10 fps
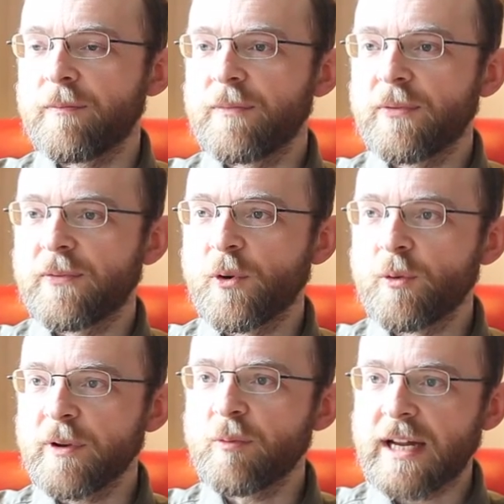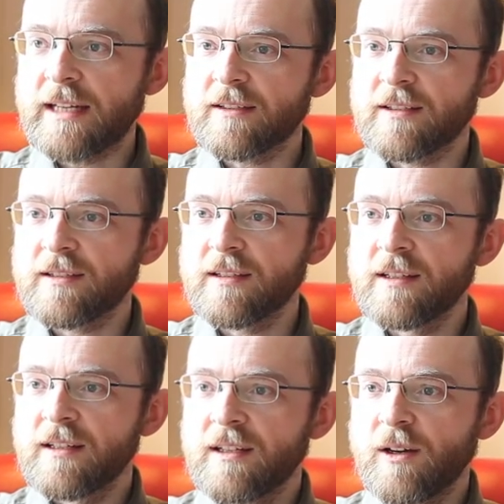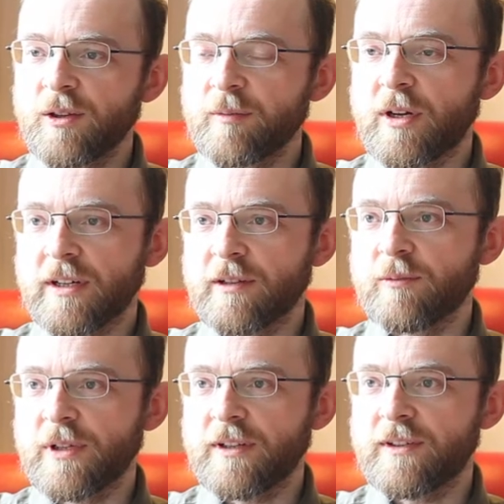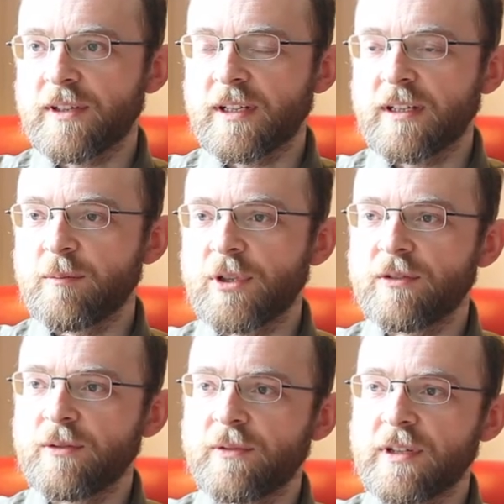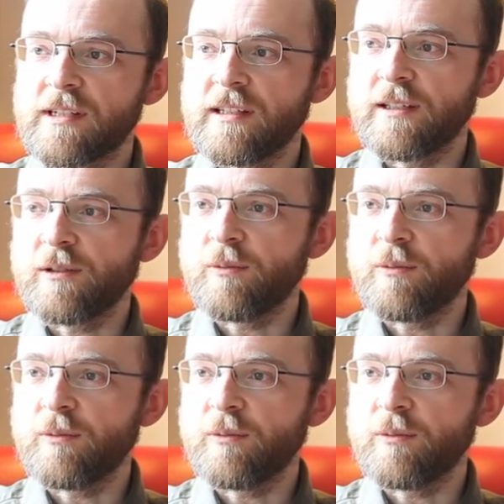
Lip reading: Before we went on the market with McEwan Fraser Legal,